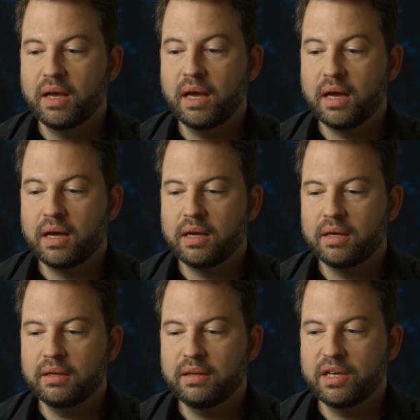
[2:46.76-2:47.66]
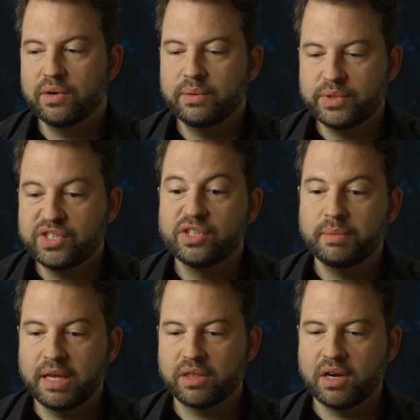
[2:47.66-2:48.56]
it was still
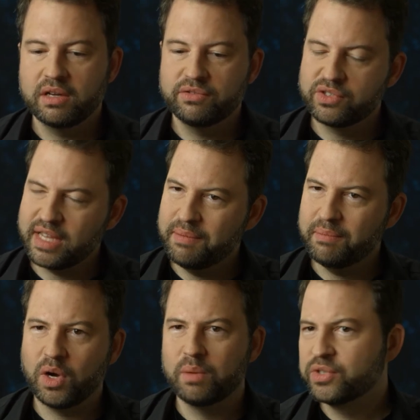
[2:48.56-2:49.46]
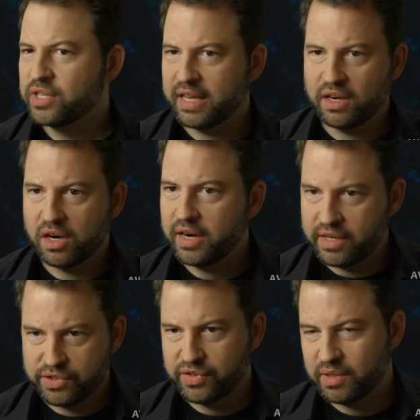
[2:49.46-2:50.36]
being thought of as almost like an art
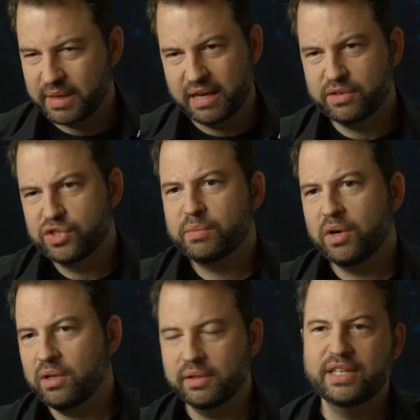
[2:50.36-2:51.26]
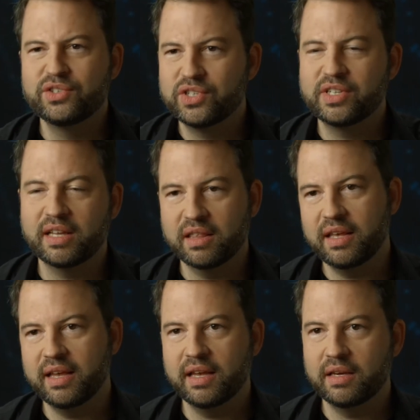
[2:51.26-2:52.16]
house film, kind of a small, interesting
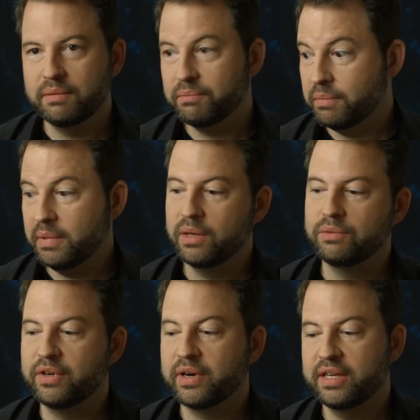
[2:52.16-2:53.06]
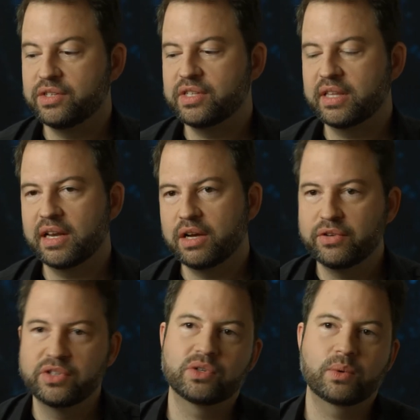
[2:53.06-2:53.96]
thing, and very interesting that
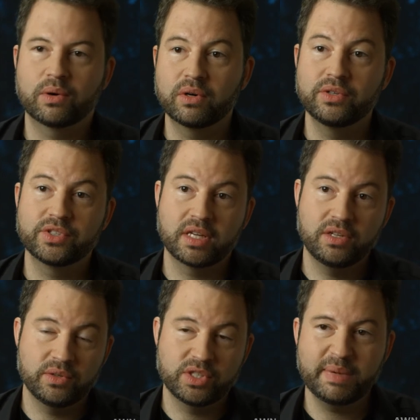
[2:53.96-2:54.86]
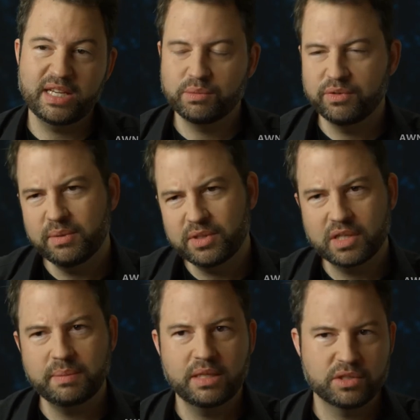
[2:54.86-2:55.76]
Alfonso Cuarón is going to do a space movie. It's
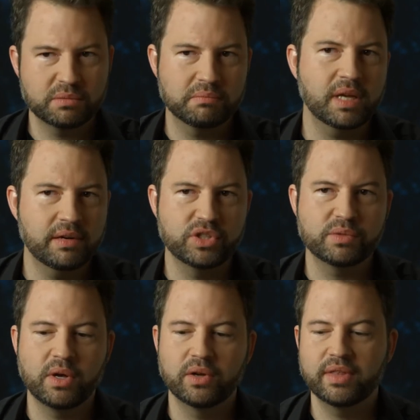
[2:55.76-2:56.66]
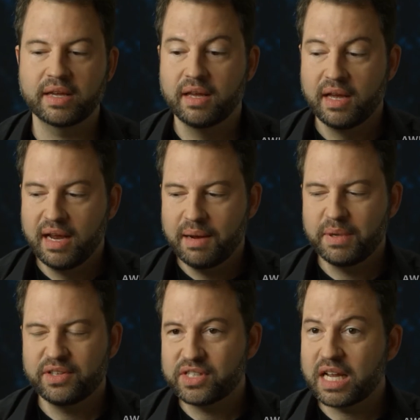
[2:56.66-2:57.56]
going to be kind of a smaller thing.
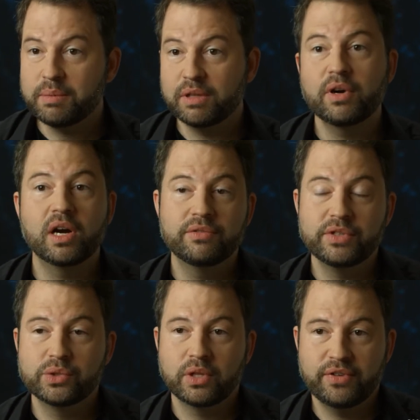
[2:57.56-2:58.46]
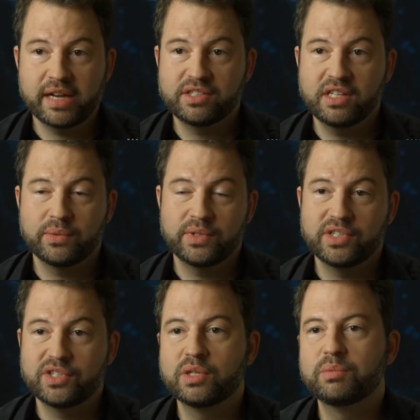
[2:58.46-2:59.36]
But there's a couple of hard visual effects
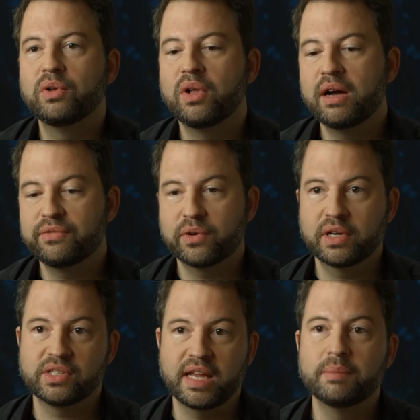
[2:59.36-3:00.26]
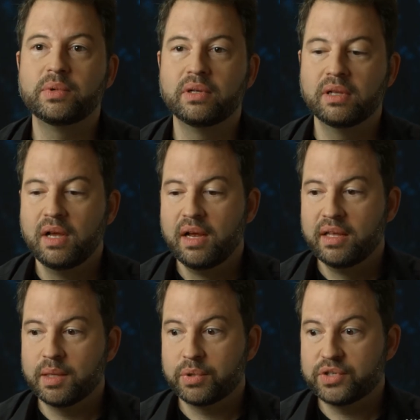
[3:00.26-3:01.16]
sequences to pull off. For example,
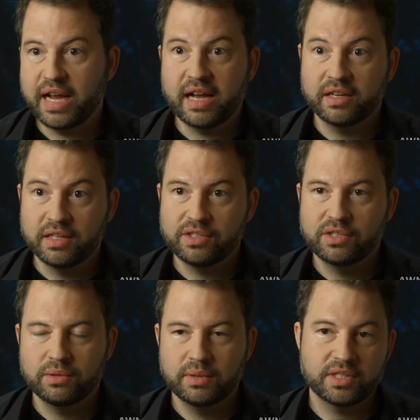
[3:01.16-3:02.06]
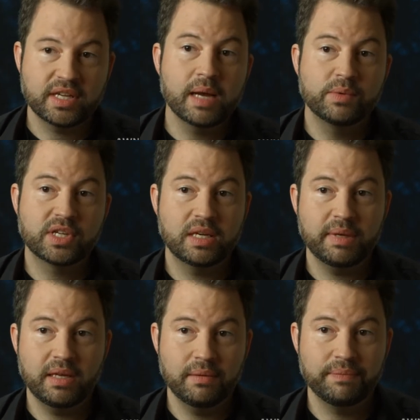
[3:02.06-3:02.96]
the protagonist, who at the time was going to
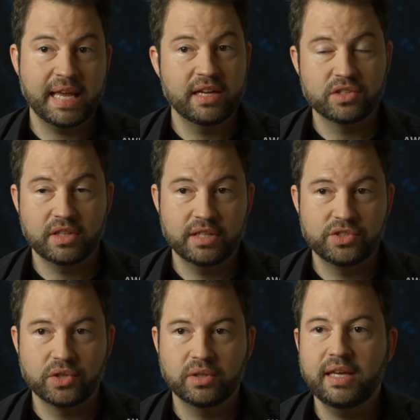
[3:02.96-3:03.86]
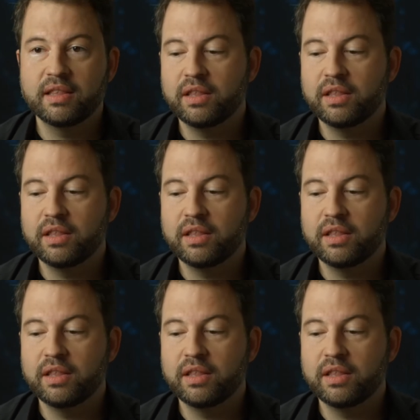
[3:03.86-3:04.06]
be Angelina Jolie, they